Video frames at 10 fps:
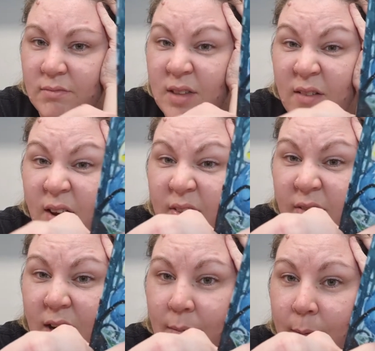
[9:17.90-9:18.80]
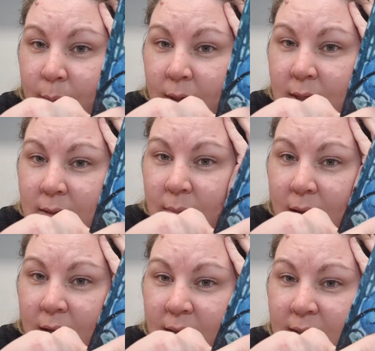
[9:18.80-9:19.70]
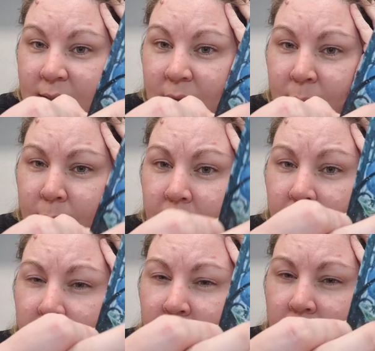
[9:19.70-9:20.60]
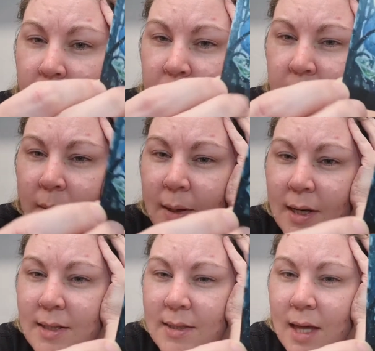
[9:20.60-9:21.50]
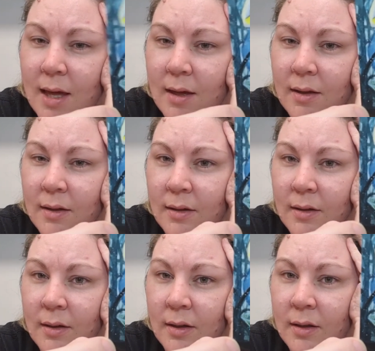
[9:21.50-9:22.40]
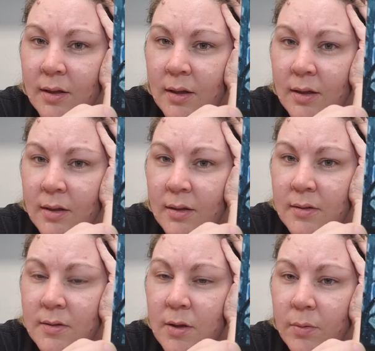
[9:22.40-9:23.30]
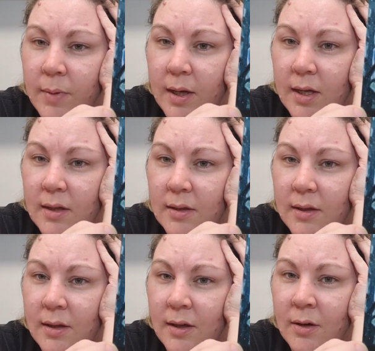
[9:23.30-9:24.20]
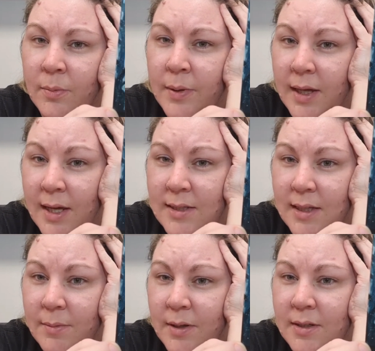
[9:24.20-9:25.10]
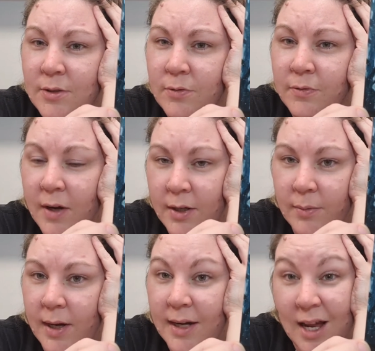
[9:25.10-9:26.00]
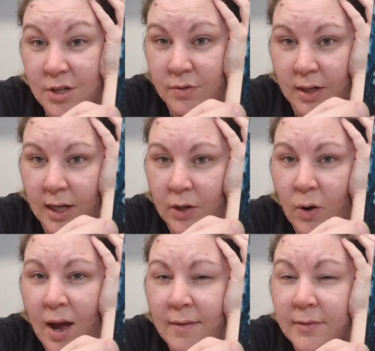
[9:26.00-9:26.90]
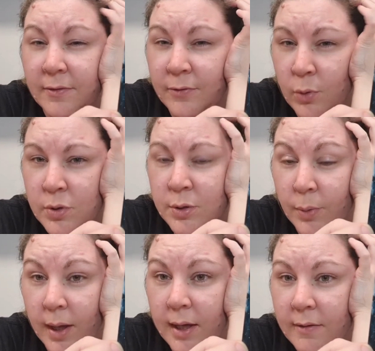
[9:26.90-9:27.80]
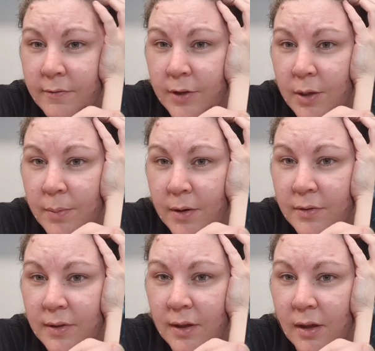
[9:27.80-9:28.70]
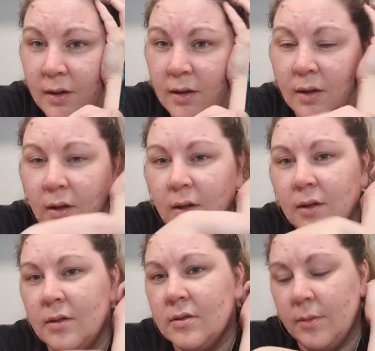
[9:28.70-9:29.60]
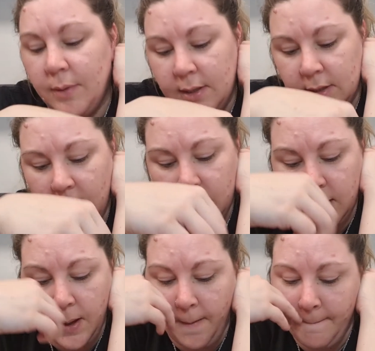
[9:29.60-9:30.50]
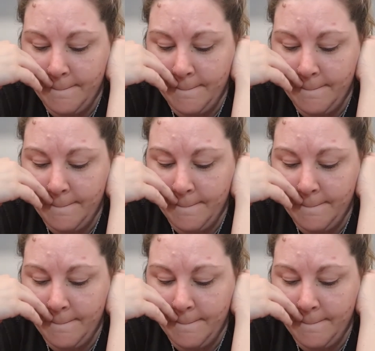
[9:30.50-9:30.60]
They're out their element, but it doesn't matter because they'll breathe for them. Do you know what I mean? It's that soulmate. It'll be easy because you'll find a way naturally, not have to force a way for you both to be together.